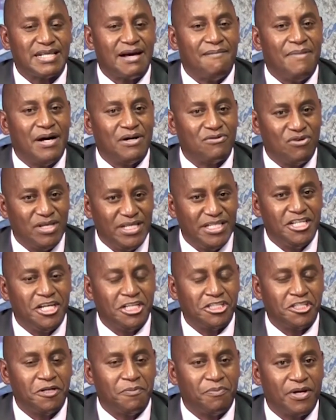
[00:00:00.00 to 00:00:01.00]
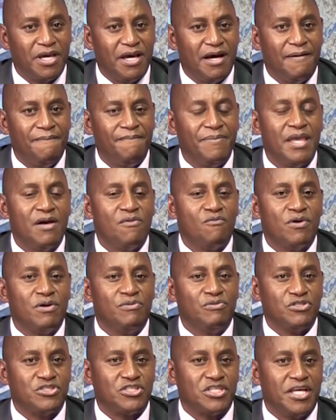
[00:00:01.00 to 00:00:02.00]
about leadership here, we
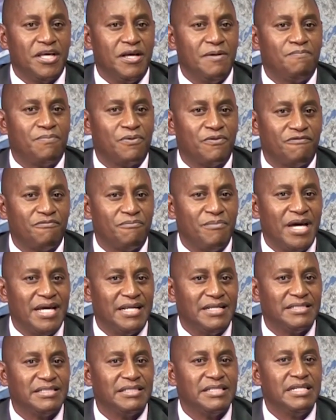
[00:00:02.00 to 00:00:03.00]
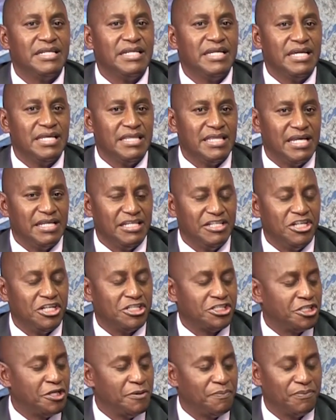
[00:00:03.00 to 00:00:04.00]
will see improvement in the
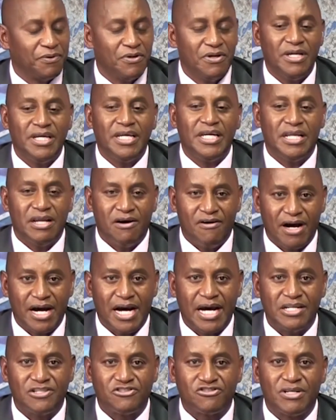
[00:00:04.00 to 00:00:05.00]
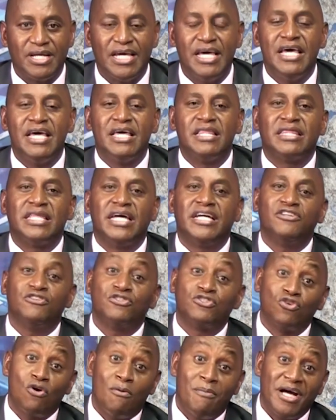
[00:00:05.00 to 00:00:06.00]
leadership in our country. Thank you
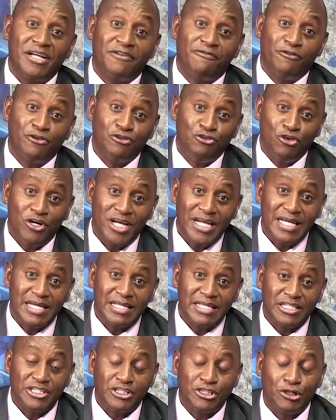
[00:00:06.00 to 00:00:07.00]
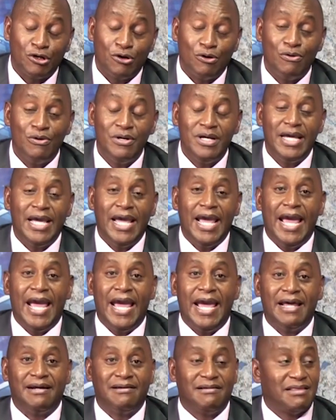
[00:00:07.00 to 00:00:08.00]
so much for joining this show,
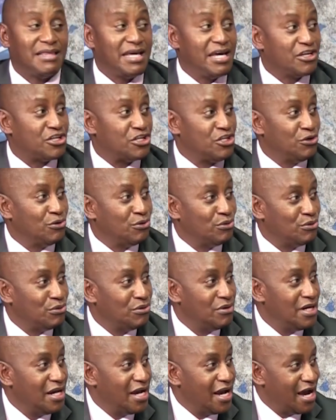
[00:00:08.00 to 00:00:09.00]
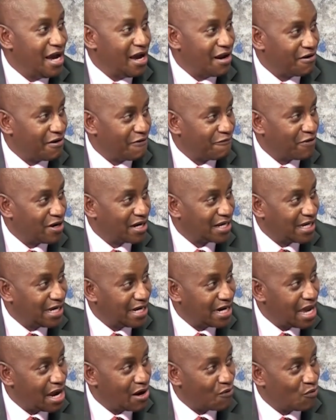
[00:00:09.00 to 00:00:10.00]
and thank you, Reverend
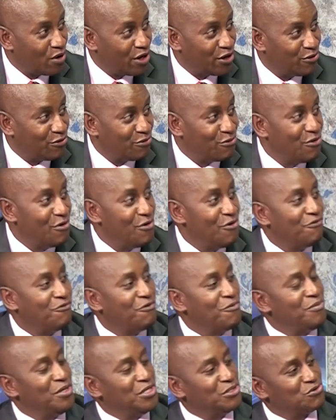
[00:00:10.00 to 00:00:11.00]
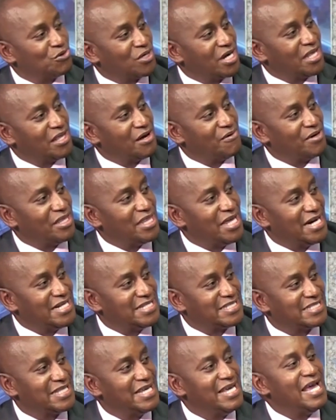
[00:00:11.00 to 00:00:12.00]
Ken Akweyu, for being together with
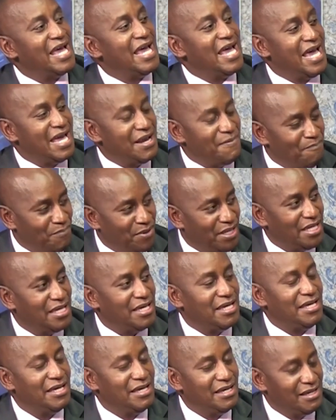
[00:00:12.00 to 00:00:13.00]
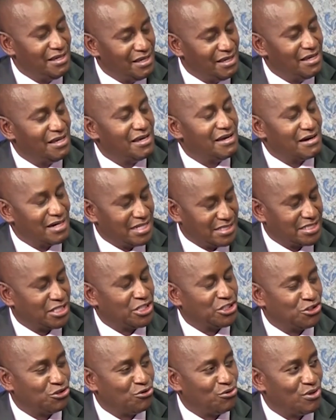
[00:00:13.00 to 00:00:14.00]
us, and be rest
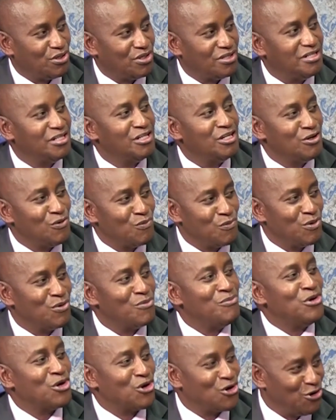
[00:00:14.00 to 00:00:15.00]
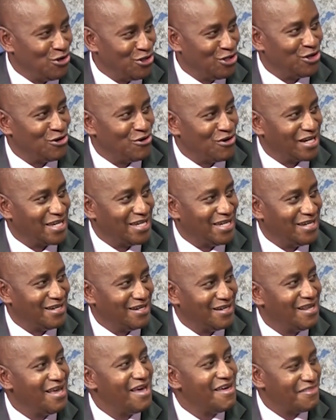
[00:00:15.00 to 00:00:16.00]
assured we'll be calling you again.
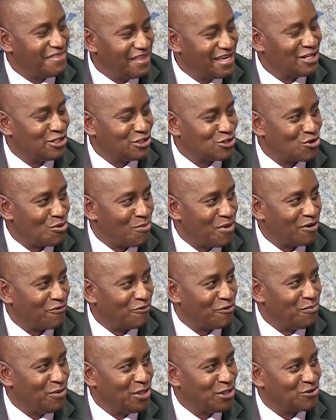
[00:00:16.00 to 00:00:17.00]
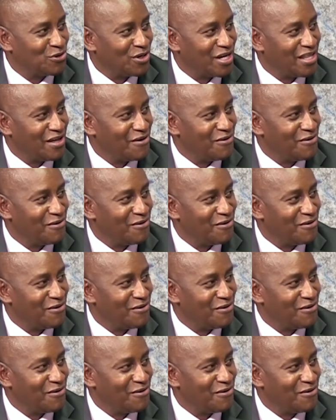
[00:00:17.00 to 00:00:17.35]
Thank you so much for being together